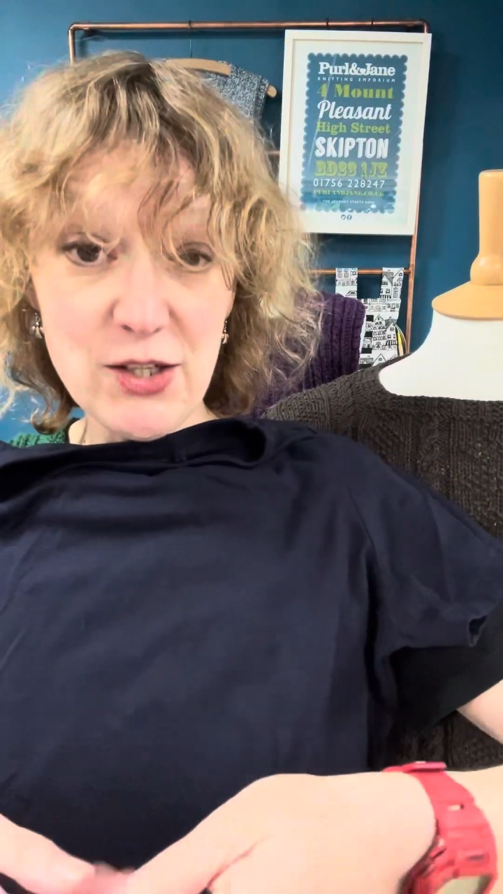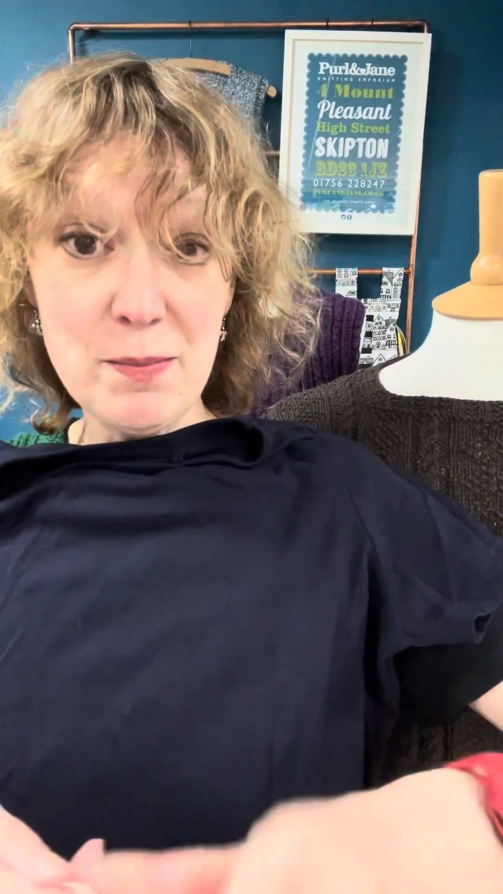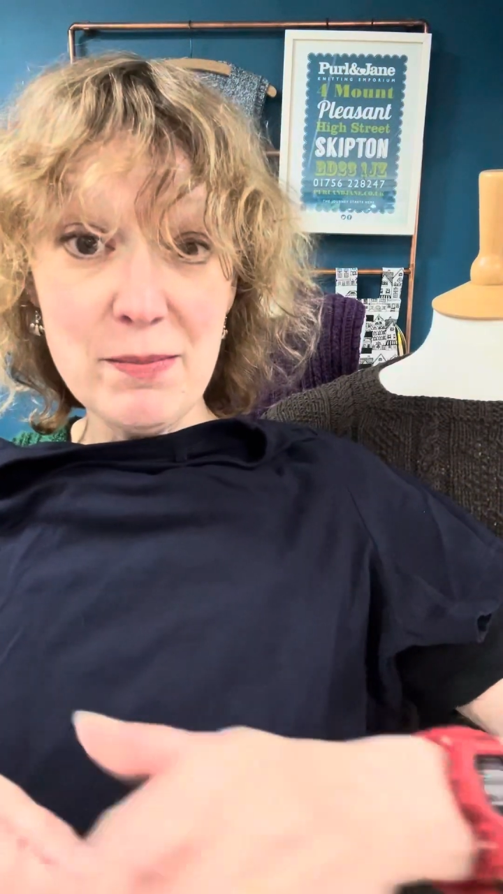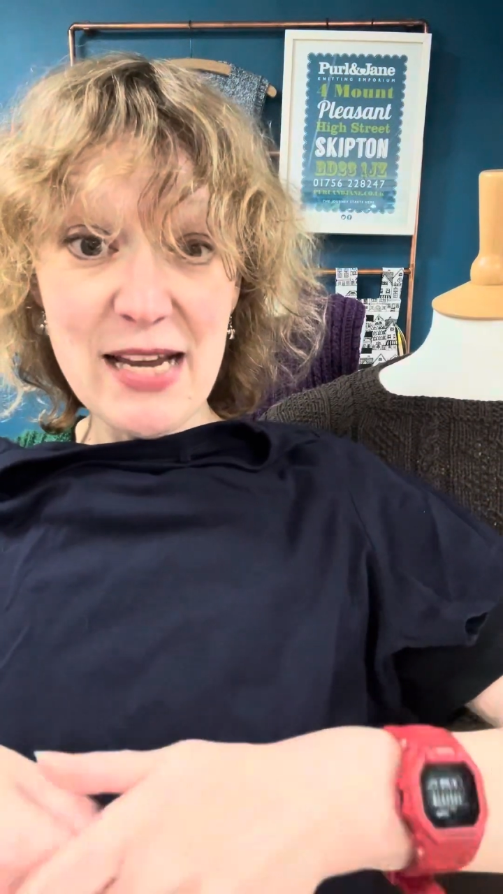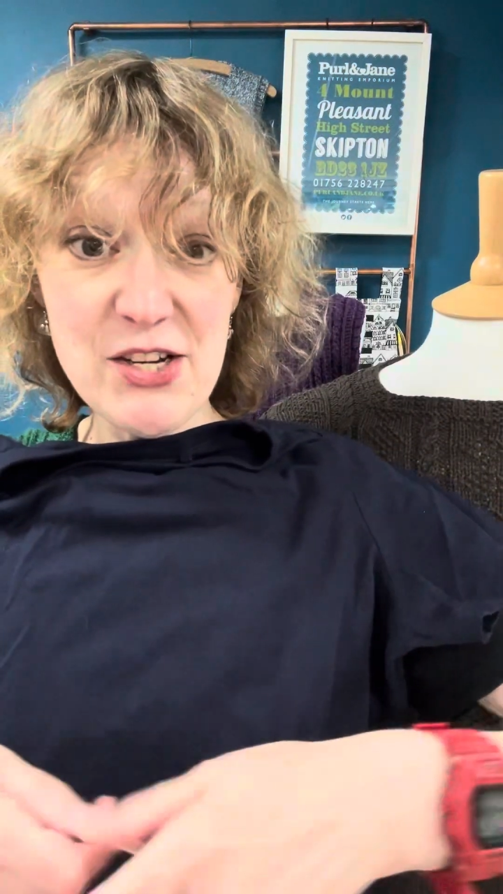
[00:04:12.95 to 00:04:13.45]
you
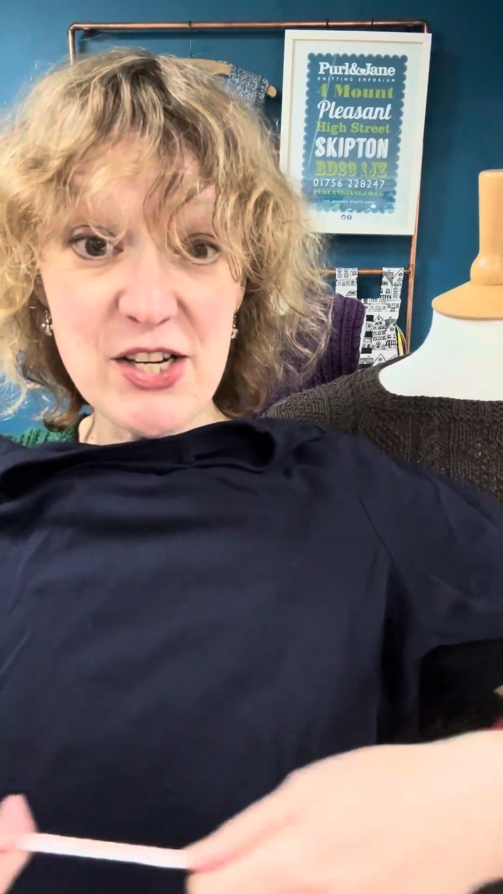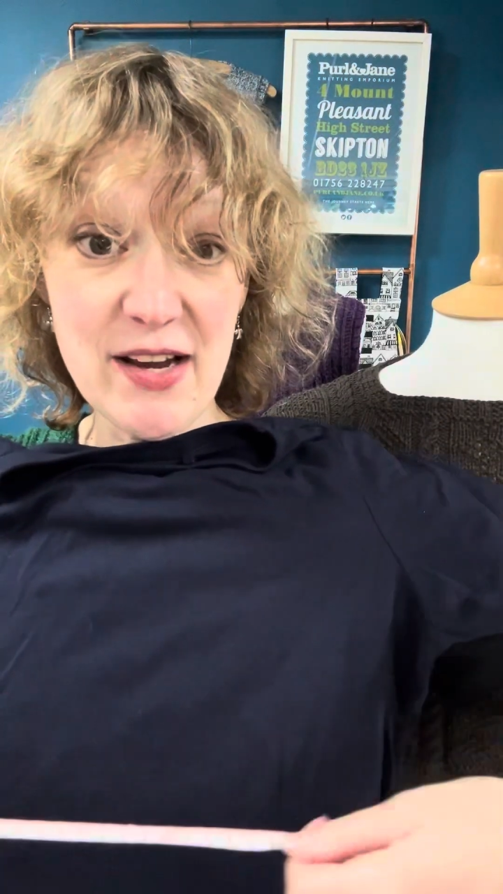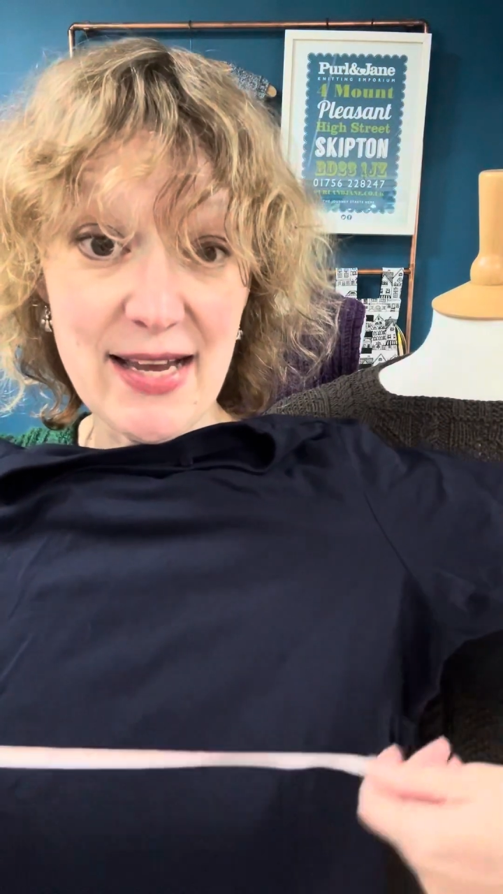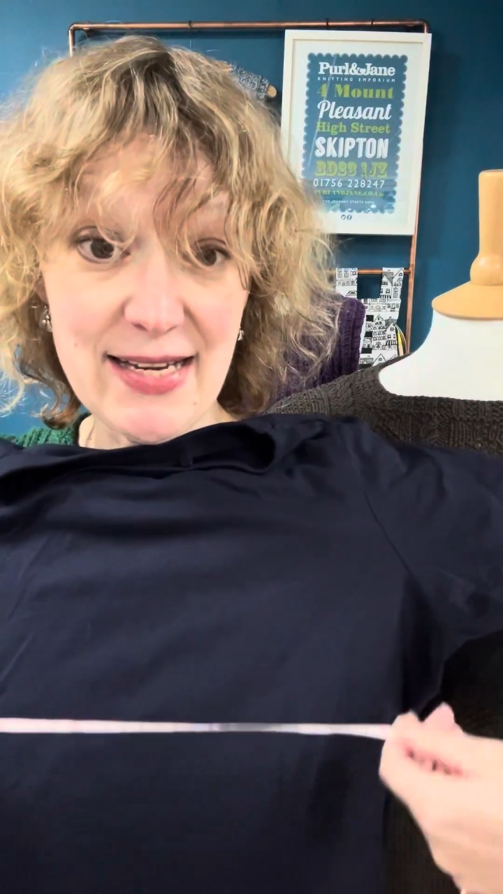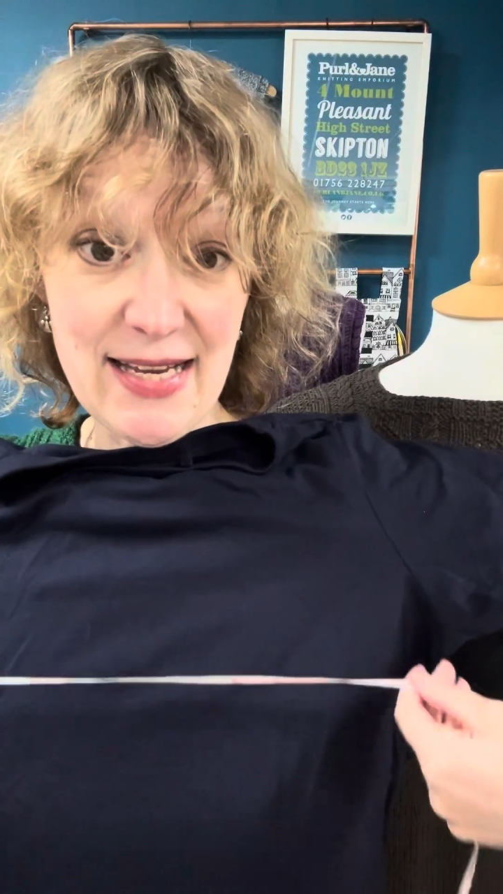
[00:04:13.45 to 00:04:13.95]

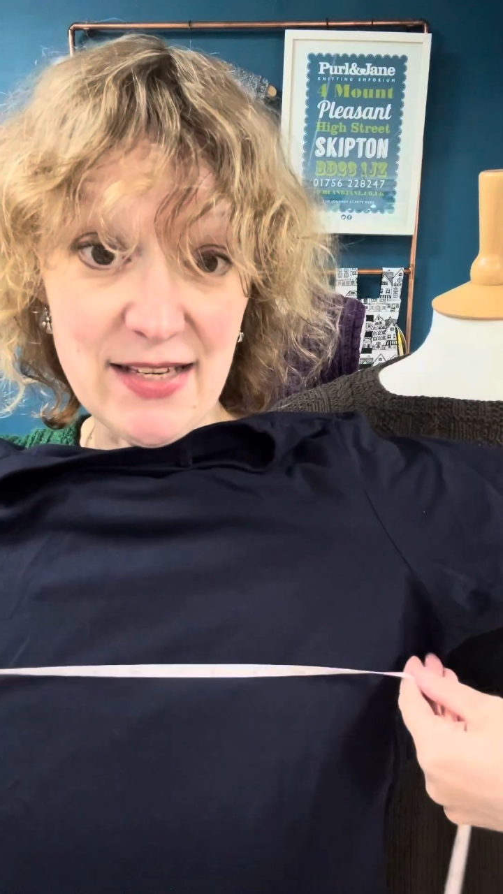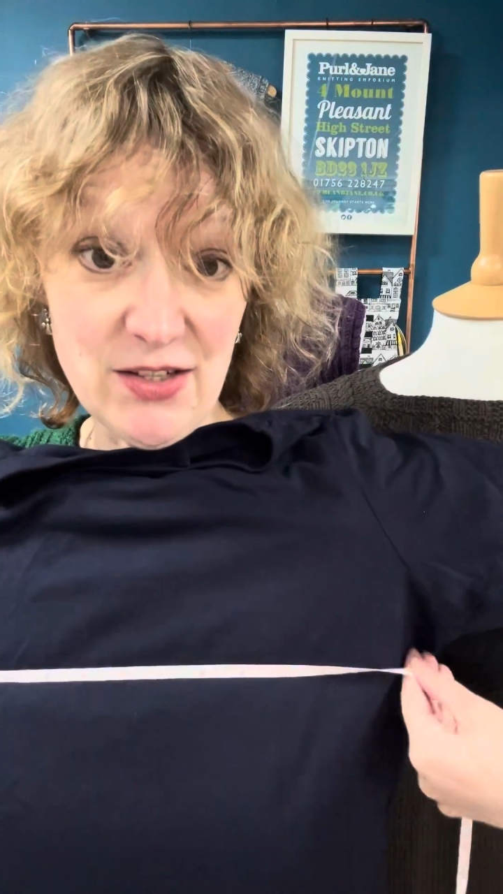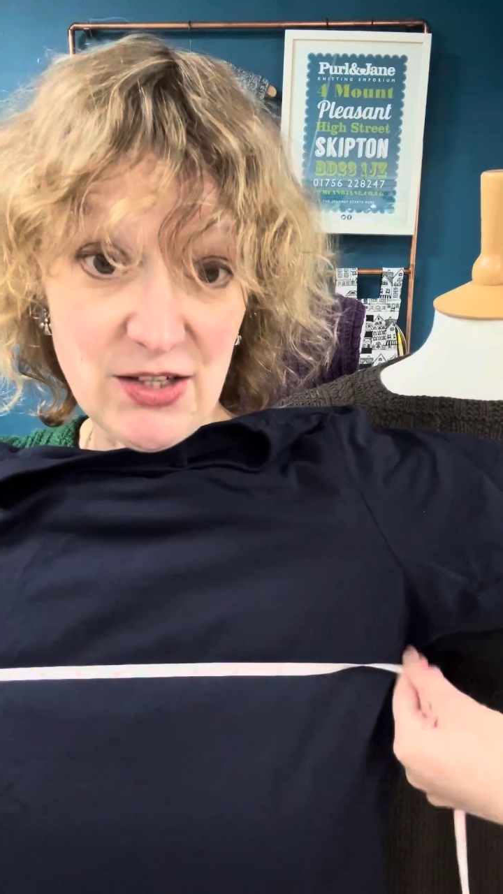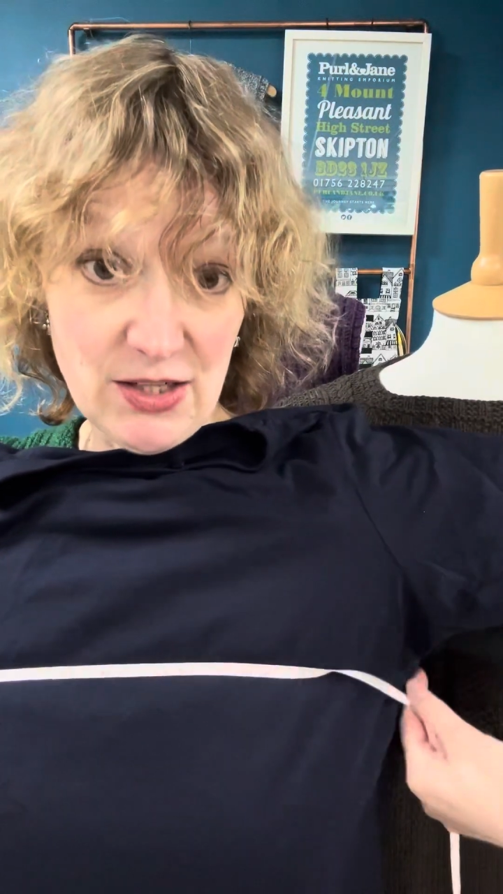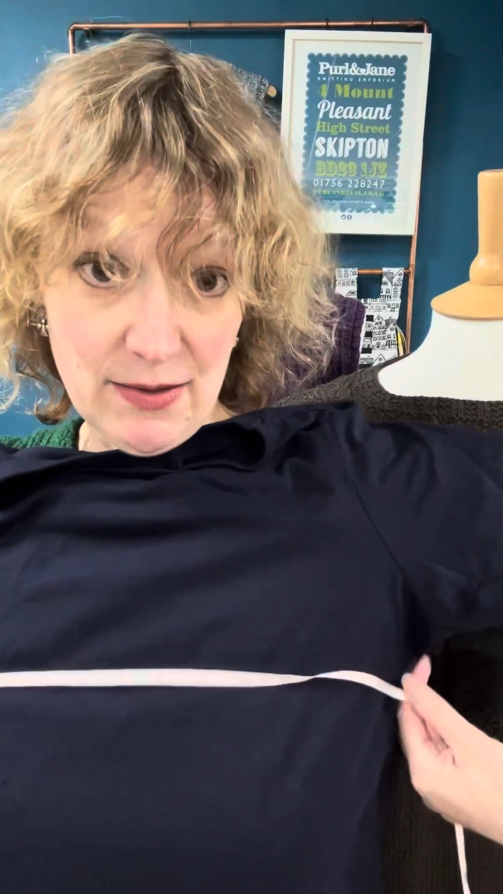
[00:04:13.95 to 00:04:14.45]
measure an
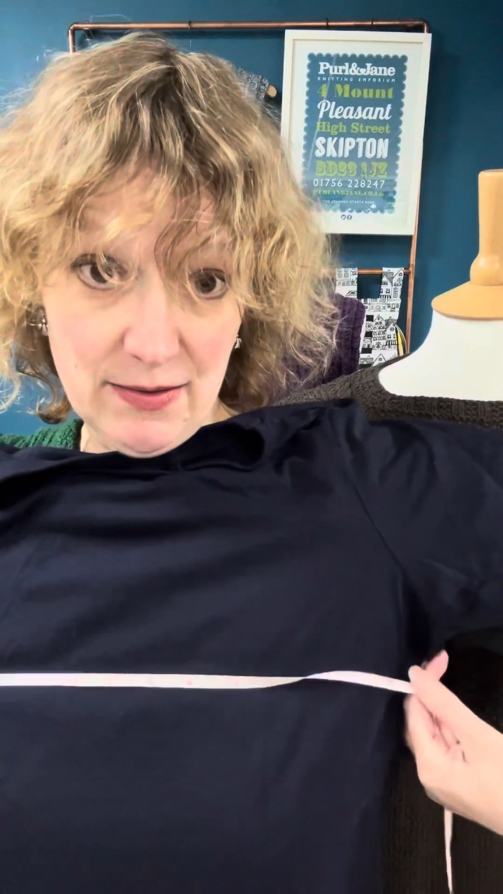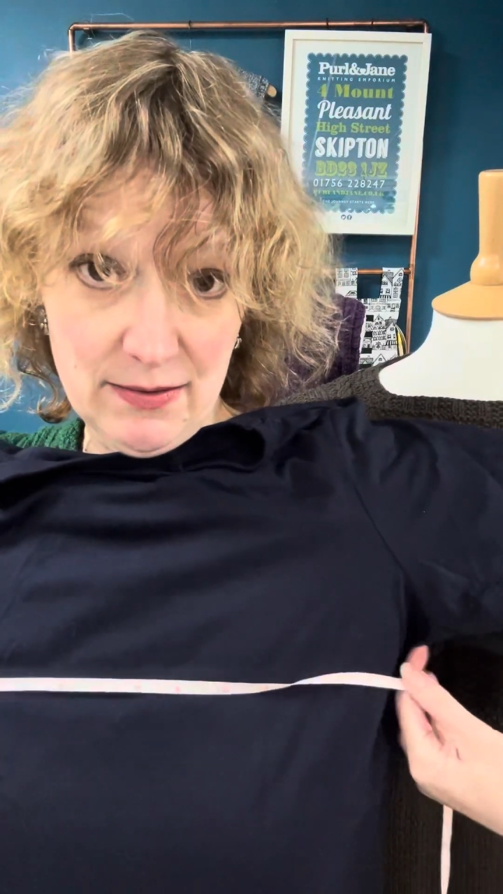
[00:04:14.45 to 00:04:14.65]
inch.